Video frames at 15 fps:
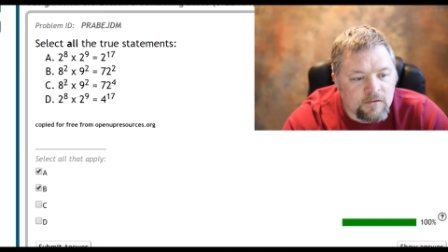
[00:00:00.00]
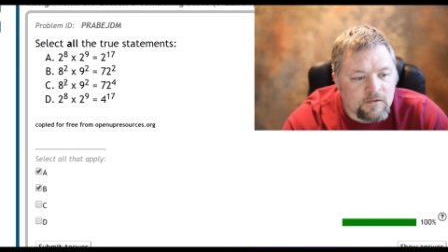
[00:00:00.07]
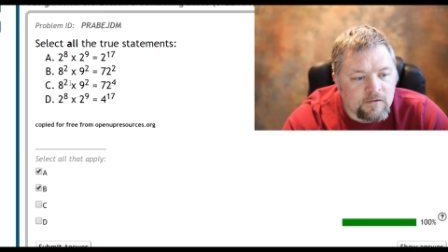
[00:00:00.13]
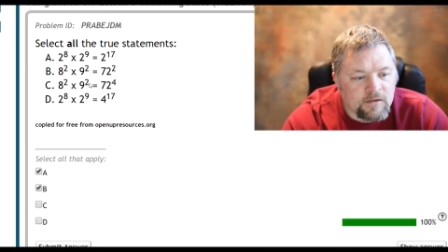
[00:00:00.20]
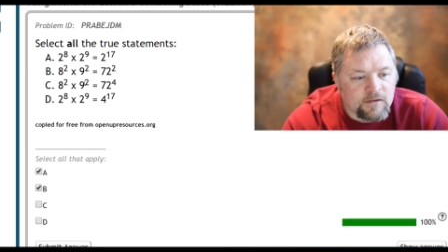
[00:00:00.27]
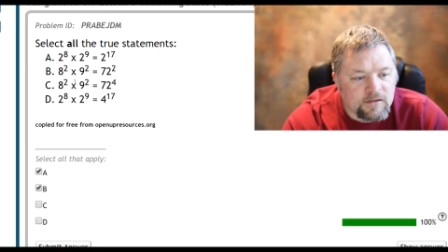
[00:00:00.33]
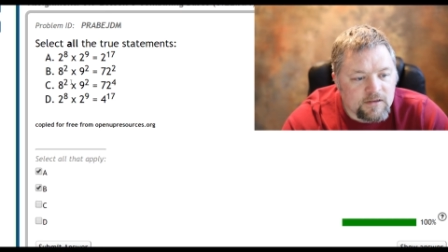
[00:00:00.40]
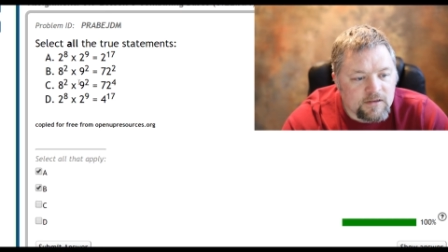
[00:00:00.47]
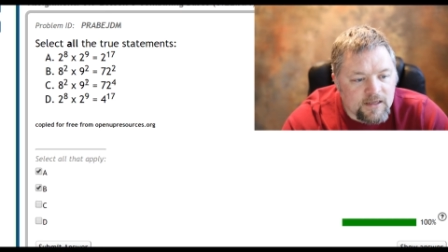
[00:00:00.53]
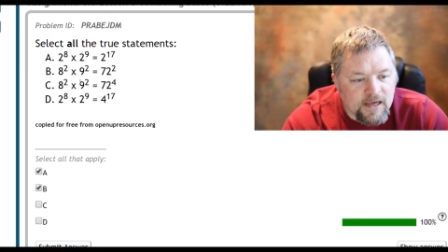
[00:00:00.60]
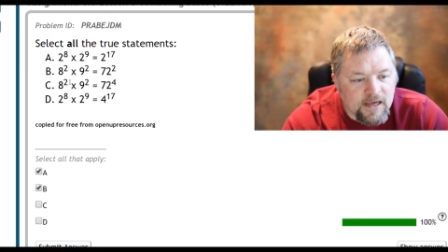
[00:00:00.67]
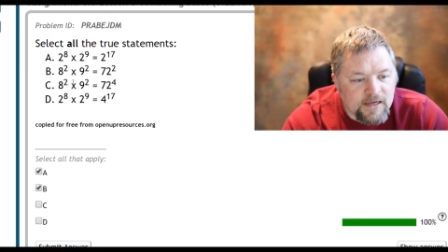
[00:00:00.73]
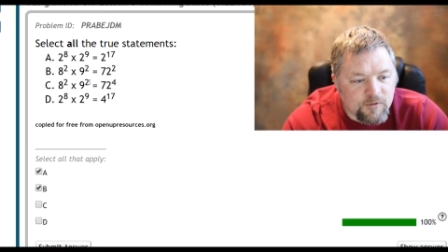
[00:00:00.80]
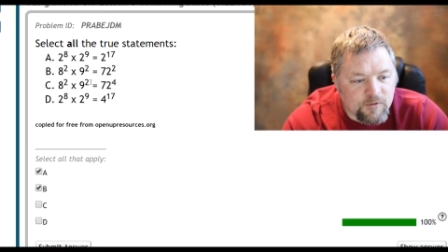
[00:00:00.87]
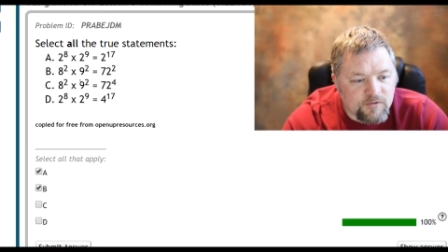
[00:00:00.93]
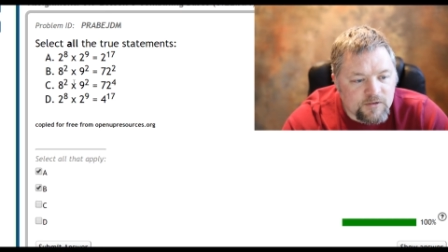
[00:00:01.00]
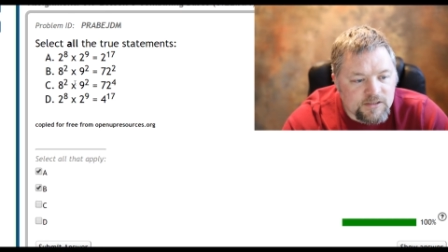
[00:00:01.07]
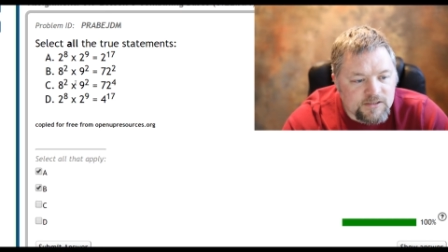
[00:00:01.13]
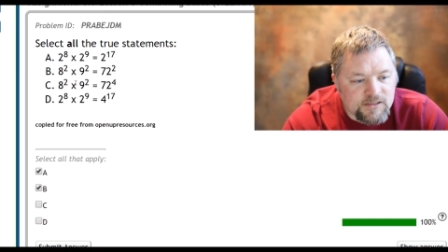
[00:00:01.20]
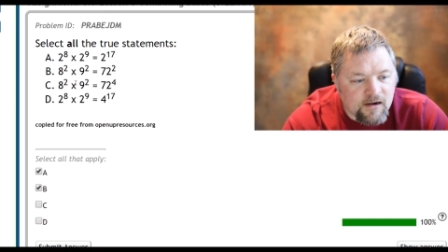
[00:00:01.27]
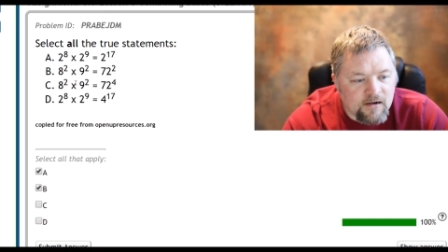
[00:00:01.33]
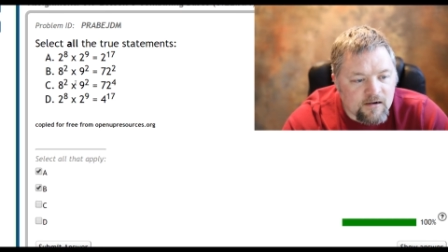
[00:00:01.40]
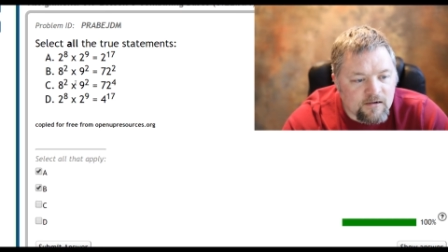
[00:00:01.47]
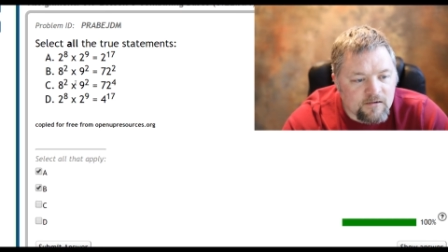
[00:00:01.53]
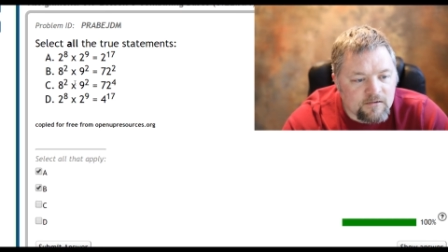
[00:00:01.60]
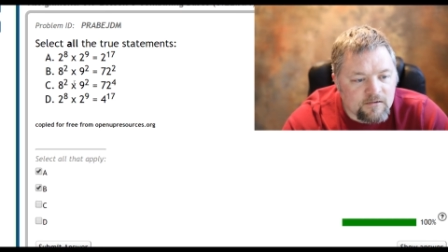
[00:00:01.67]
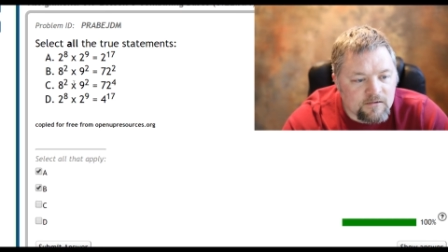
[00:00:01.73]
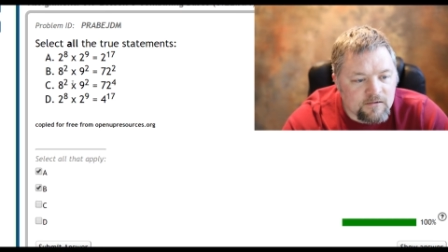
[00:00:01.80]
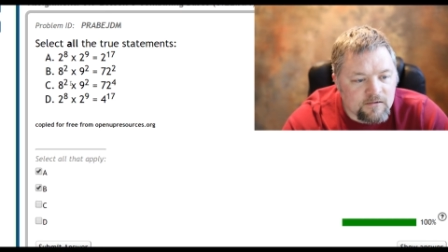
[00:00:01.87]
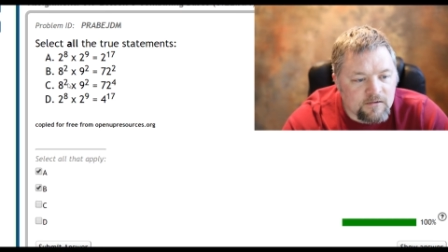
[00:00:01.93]
72.
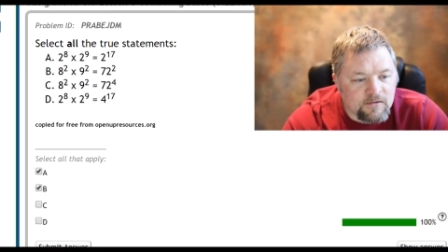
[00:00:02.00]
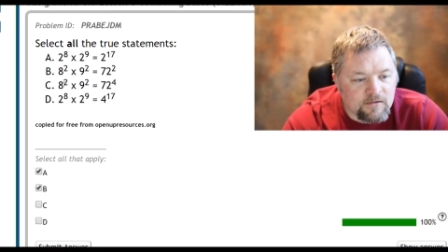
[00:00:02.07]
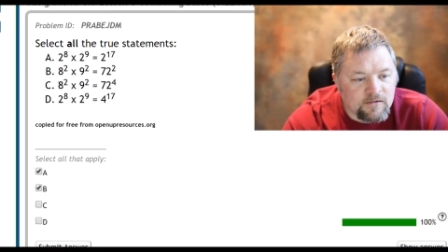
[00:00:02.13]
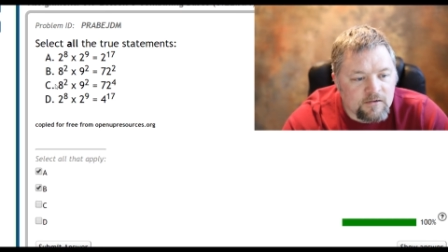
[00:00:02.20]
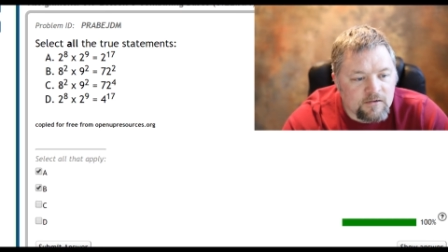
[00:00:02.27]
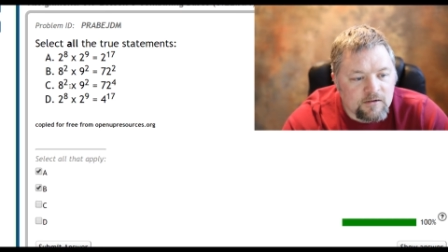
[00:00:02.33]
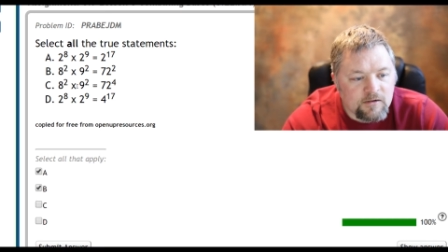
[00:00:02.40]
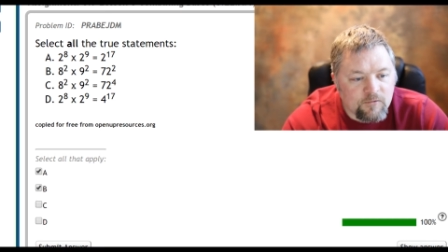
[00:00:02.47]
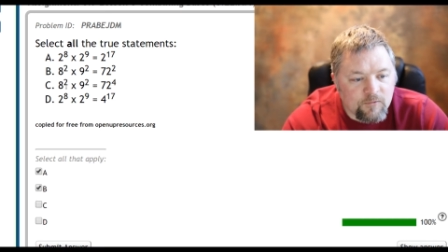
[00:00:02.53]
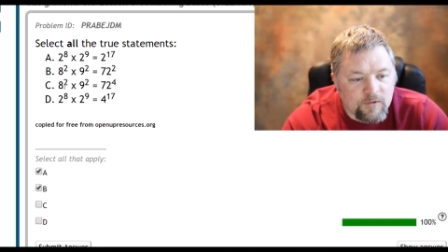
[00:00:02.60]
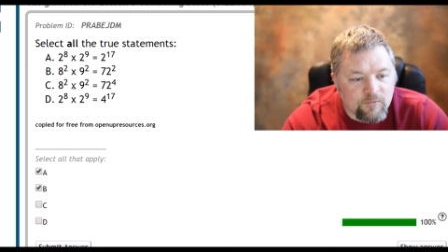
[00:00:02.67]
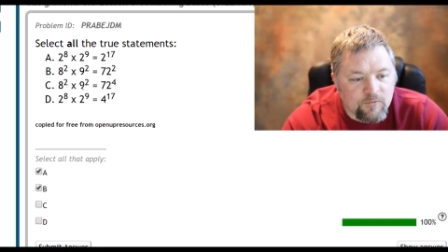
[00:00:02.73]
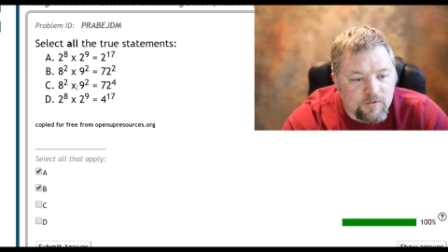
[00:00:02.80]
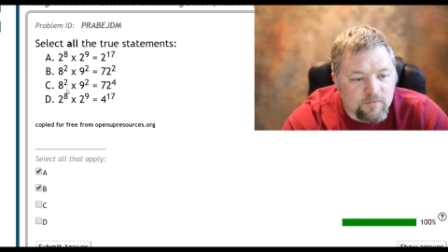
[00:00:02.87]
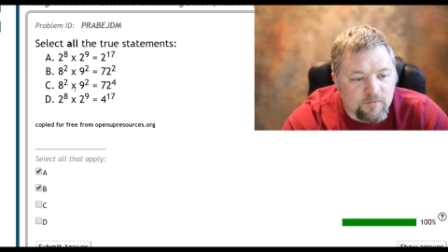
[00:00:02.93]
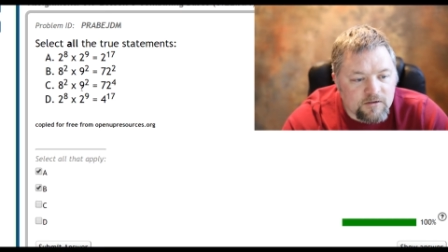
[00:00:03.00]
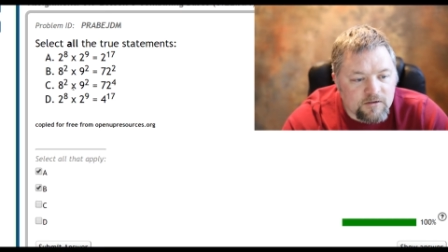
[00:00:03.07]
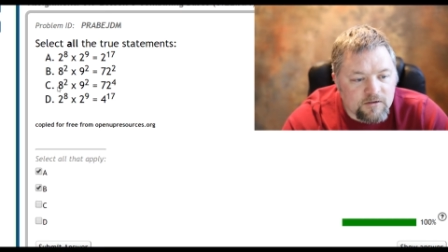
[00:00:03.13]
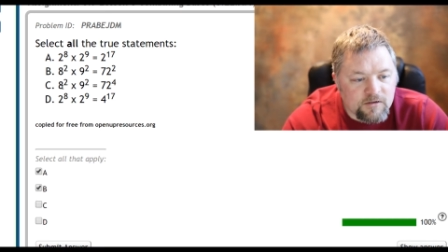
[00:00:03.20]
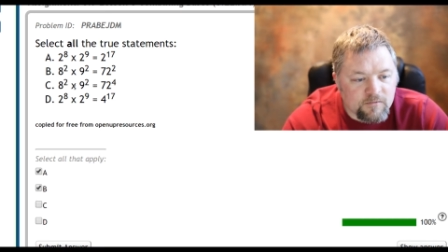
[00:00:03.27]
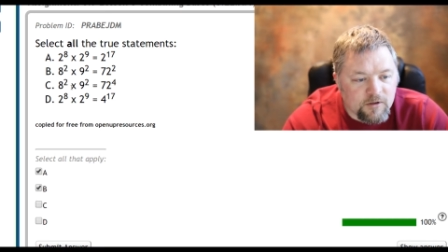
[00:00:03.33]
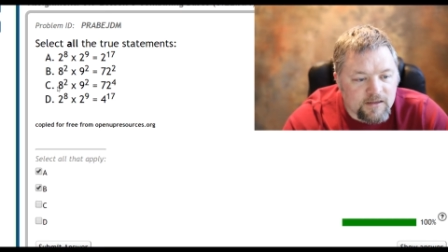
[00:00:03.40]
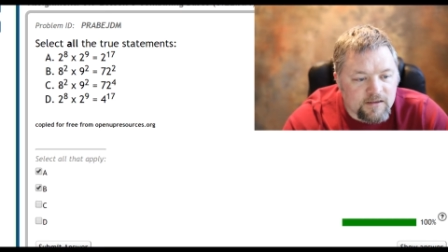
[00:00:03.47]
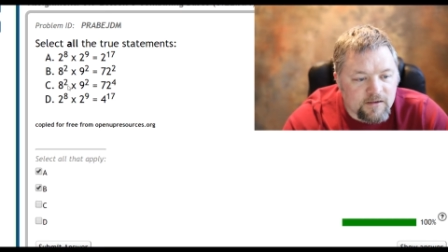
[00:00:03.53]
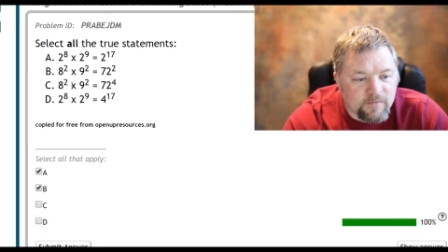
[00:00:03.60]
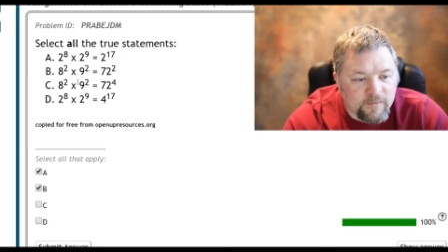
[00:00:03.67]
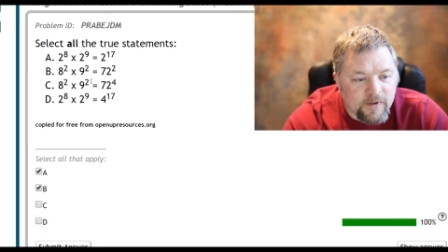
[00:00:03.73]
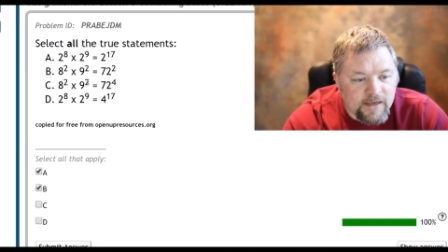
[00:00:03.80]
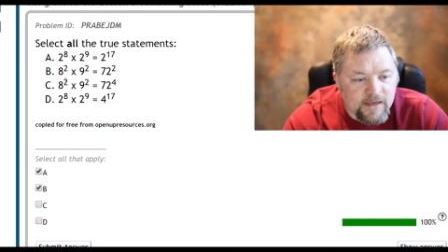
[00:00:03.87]
That is also true.